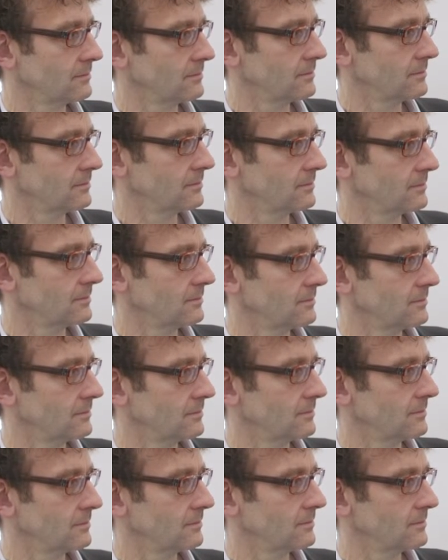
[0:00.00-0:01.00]

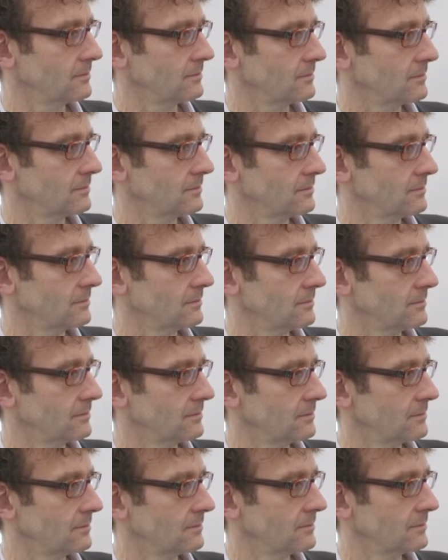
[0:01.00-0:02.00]

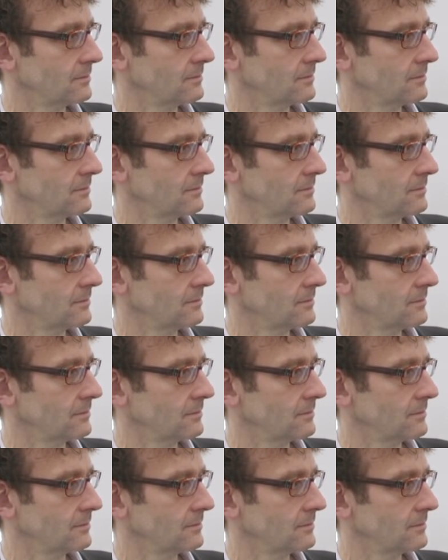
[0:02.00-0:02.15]
[no speech]